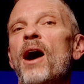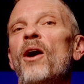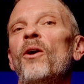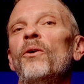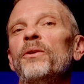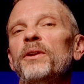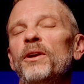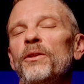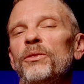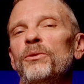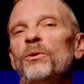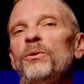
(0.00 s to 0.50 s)

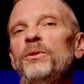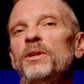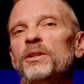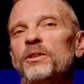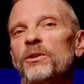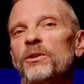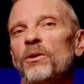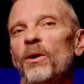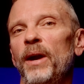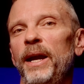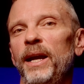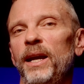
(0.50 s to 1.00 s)
out through
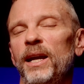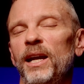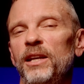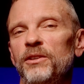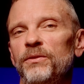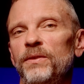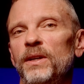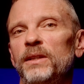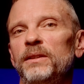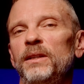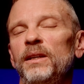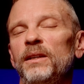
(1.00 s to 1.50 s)
this crankcase
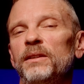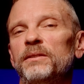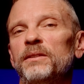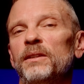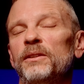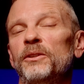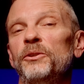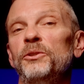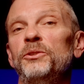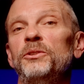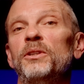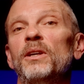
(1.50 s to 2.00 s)
venting
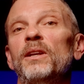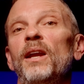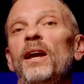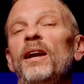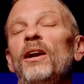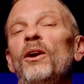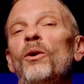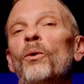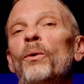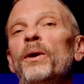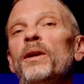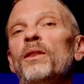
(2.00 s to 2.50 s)
solution
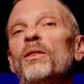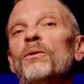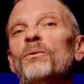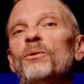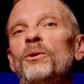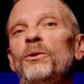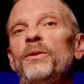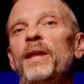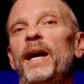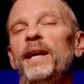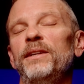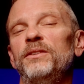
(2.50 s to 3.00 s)
and going
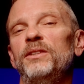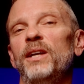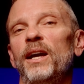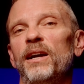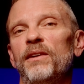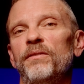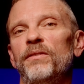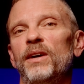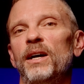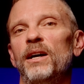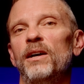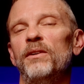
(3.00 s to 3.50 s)
through that check
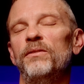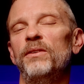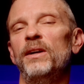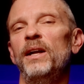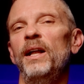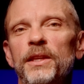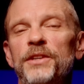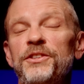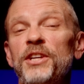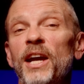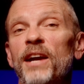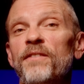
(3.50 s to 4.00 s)
valve.
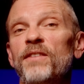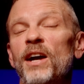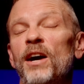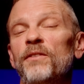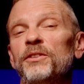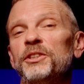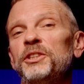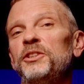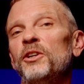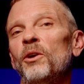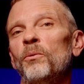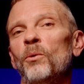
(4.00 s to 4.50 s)
The check valve
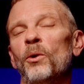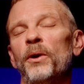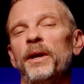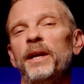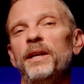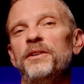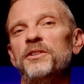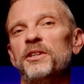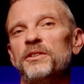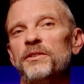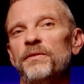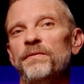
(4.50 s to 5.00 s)
is still
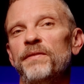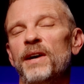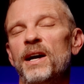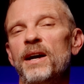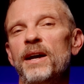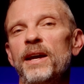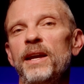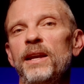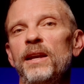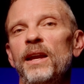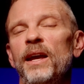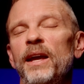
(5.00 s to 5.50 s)
working just
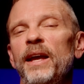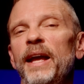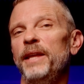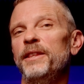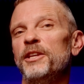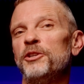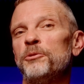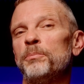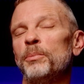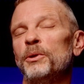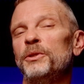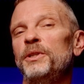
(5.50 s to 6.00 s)
fine, and
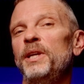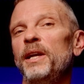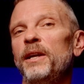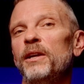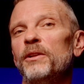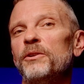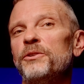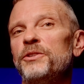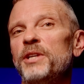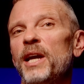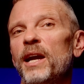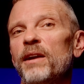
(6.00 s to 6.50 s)
this
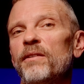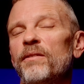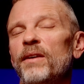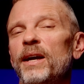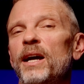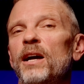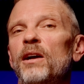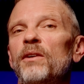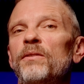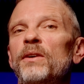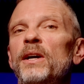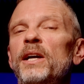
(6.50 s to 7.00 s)
particular check
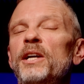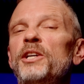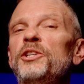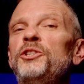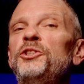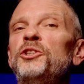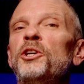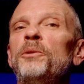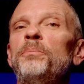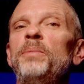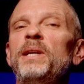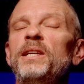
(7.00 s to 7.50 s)
valve
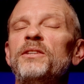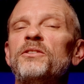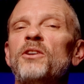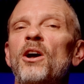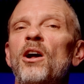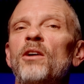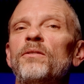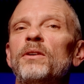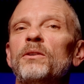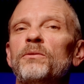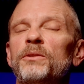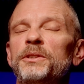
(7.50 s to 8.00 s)
should be
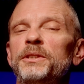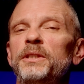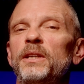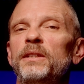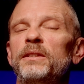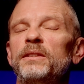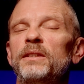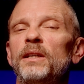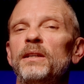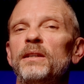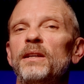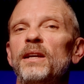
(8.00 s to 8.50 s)
solvent
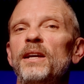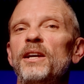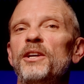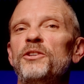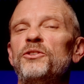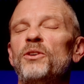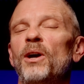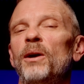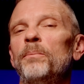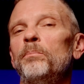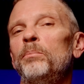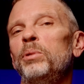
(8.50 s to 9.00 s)
resistant,
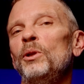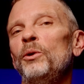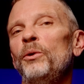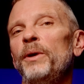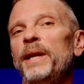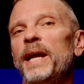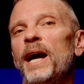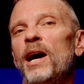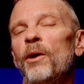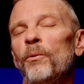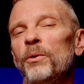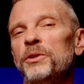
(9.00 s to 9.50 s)
so I blew
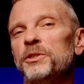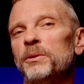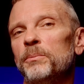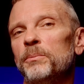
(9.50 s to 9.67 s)
it out with